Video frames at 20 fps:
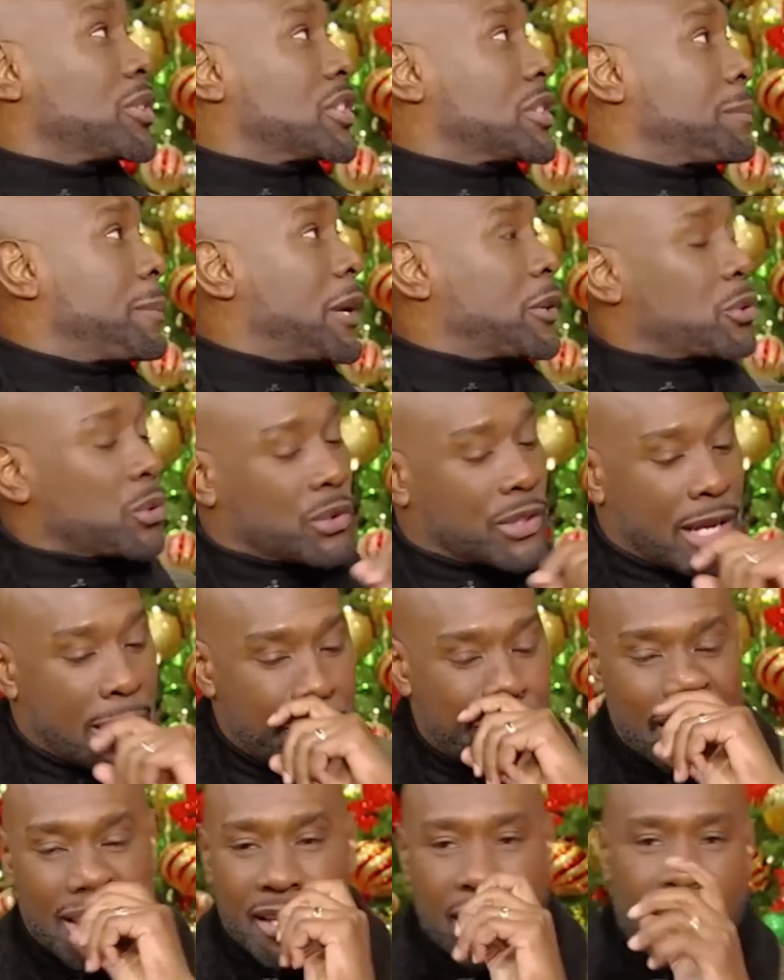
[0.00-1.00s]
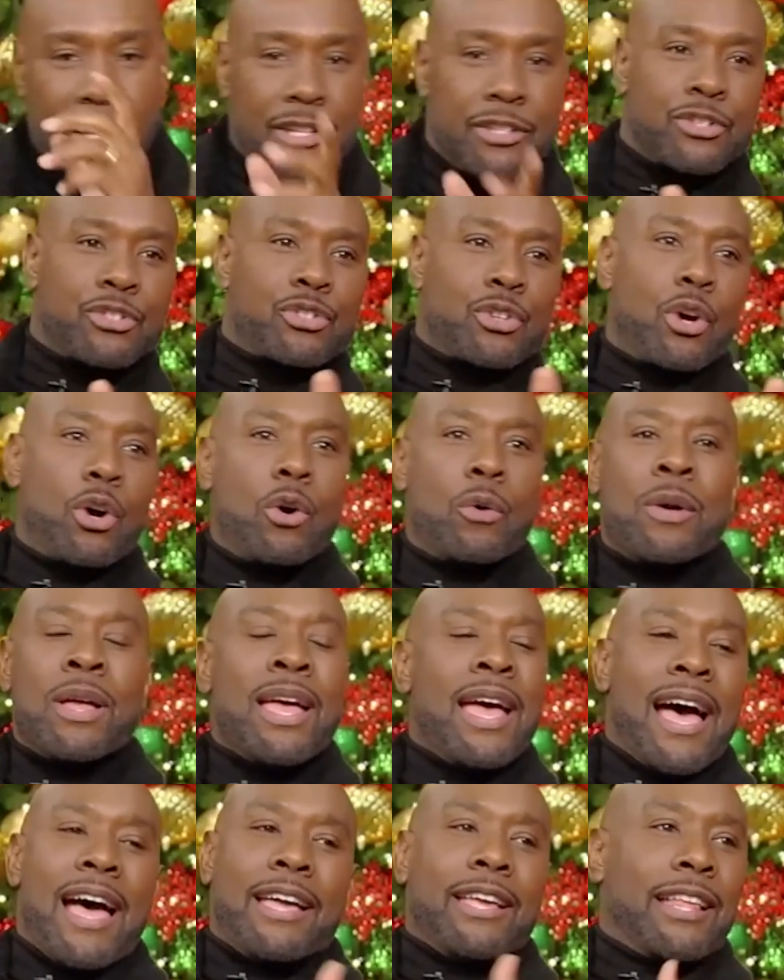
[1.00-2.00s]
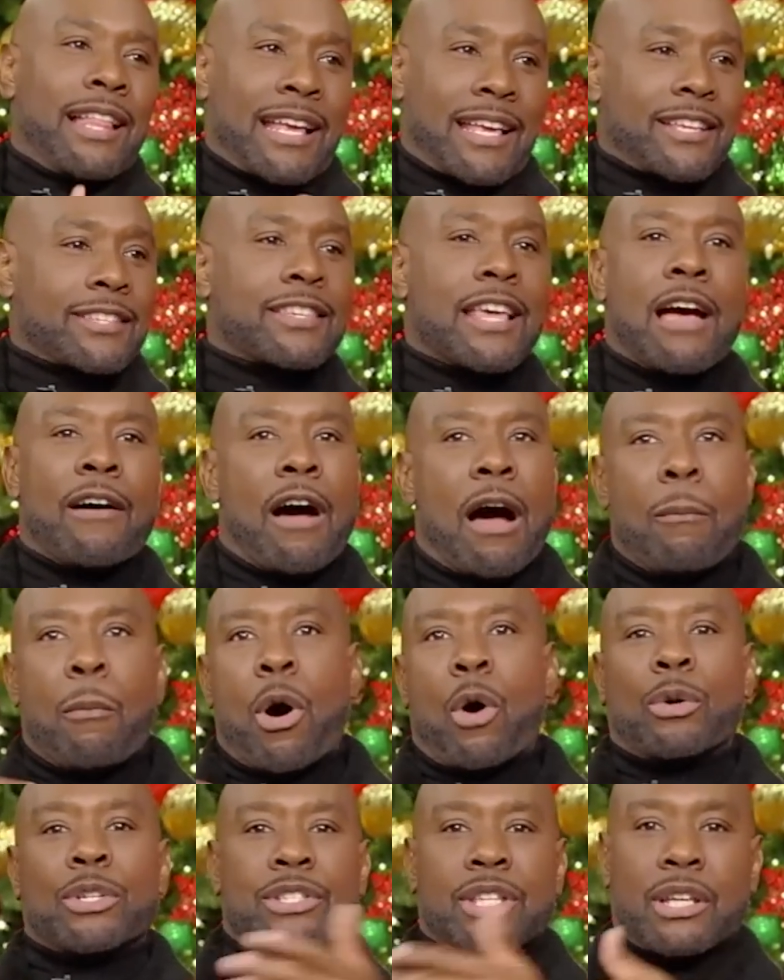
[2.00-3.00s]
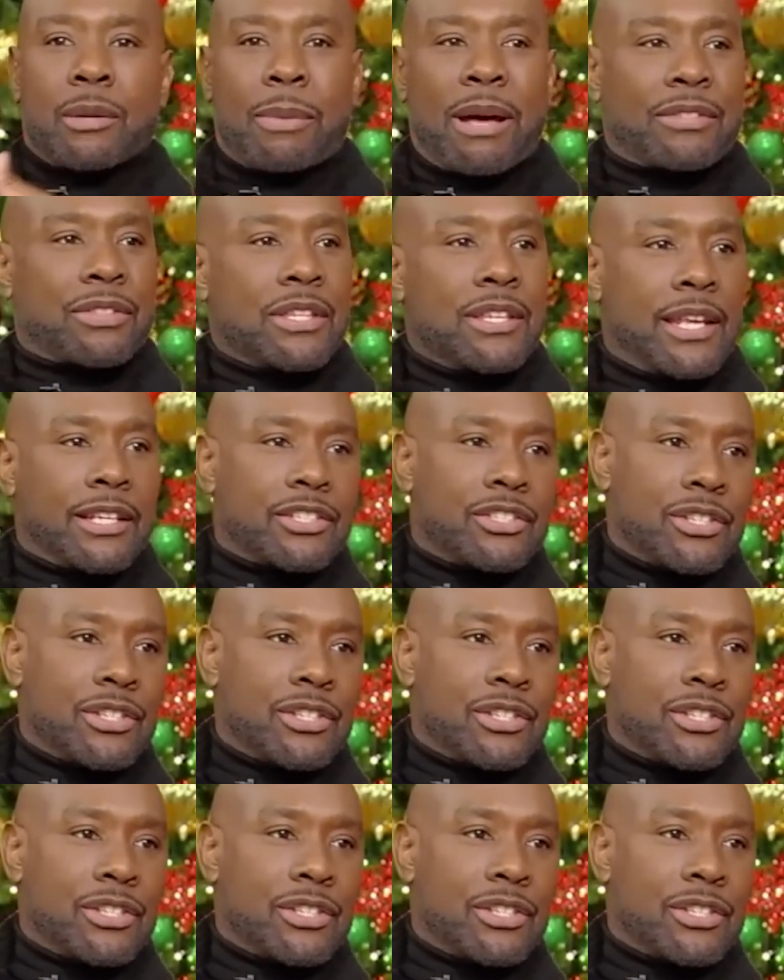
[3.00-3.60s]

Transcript: a special day because so. Like I said, I'm always thinking about the next